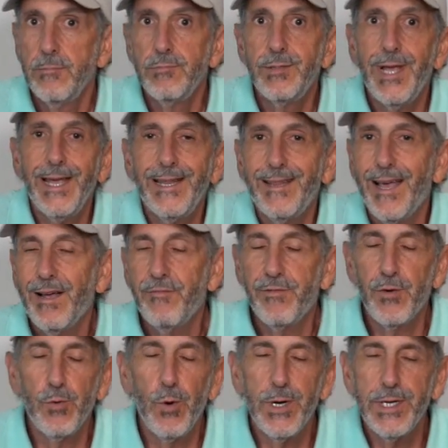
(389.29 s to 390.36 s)
Take that
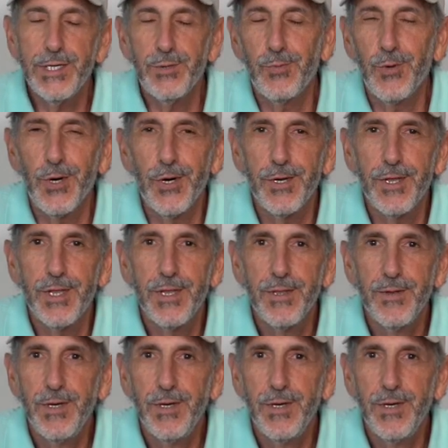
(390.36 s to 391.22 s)
for what it's worth.